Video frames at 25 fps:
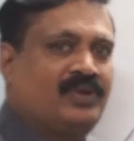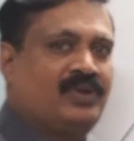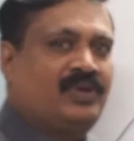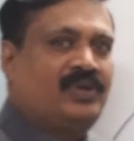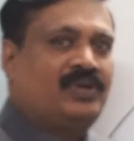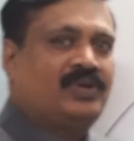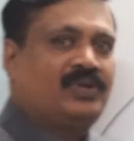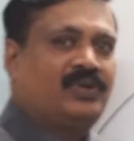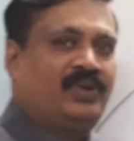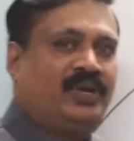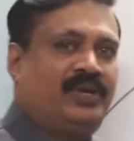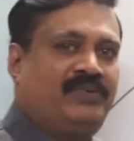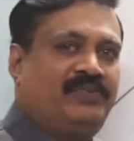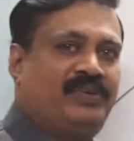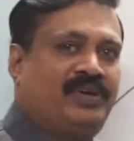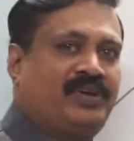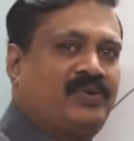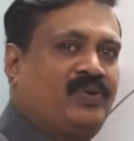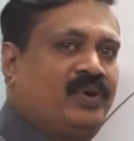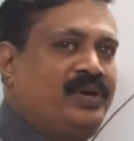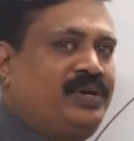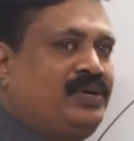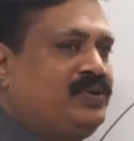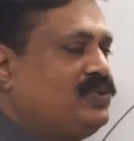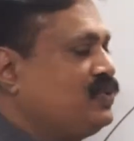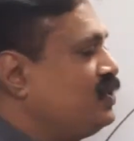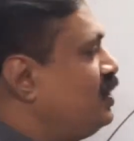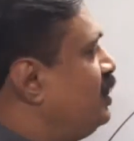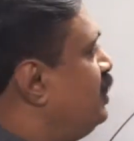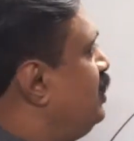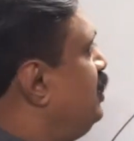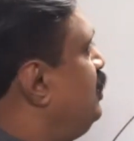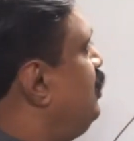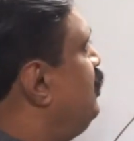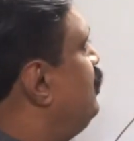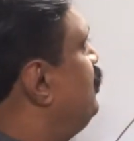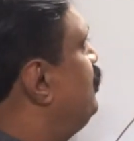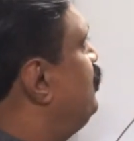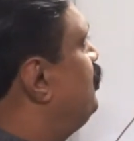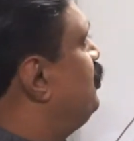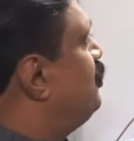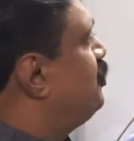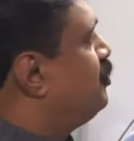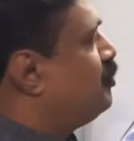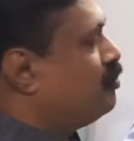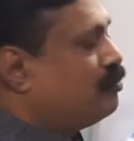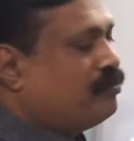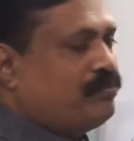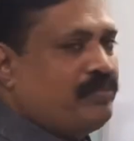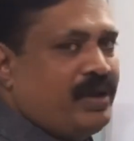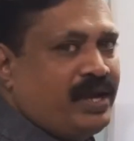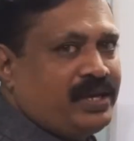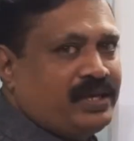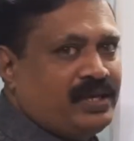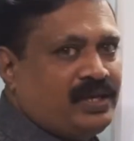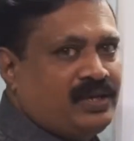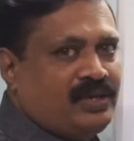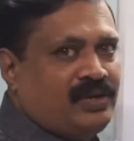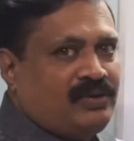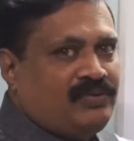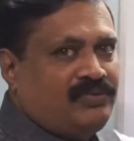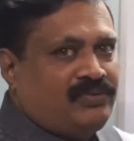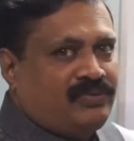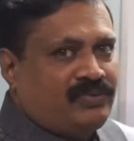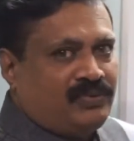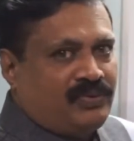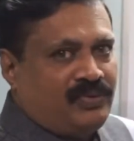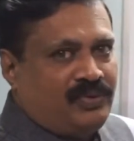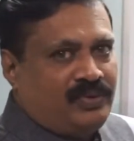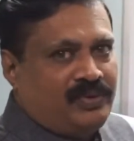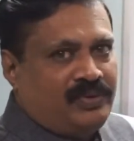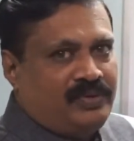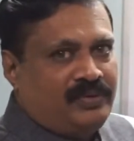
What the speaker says: Today we are going to see banking of road.